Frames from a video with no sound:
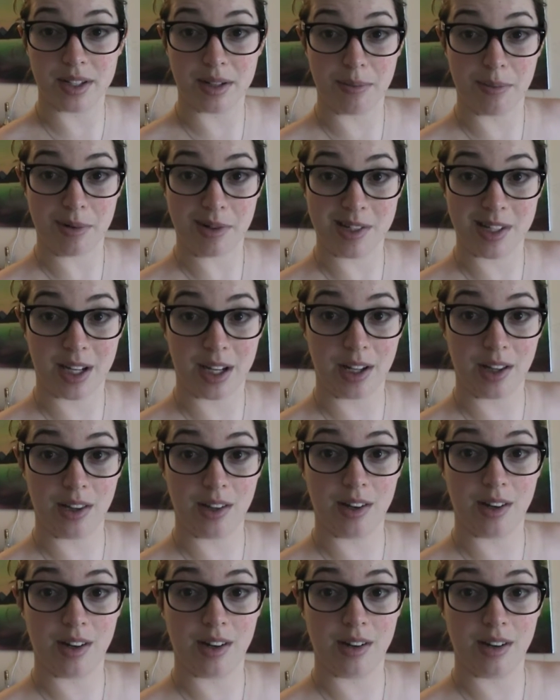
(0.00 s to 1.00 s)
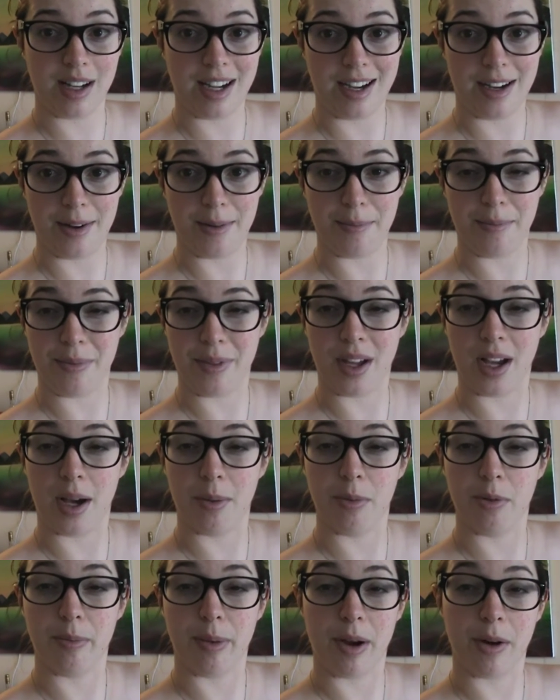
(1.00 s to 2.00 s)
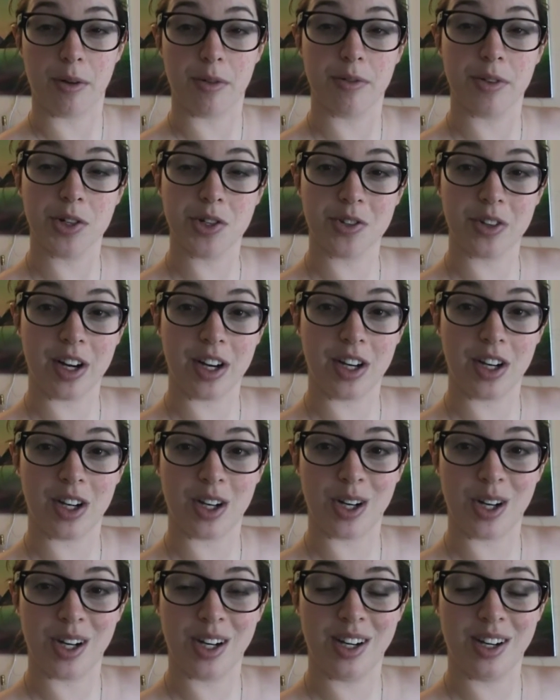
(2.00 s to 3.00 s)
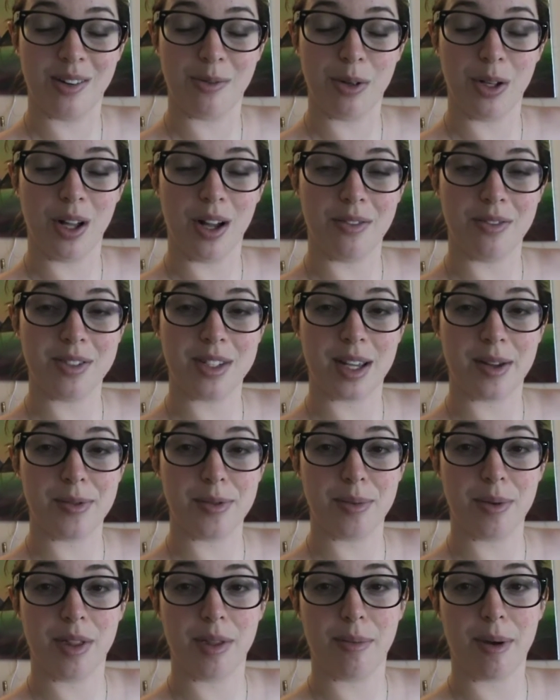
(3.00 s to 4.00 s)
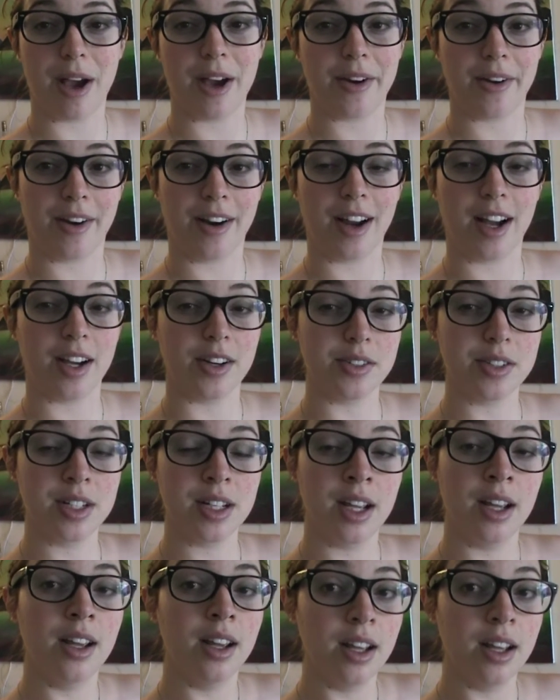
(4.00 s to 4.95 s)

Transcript: In particular, the hum of my refrigerator will oftentimes be in the background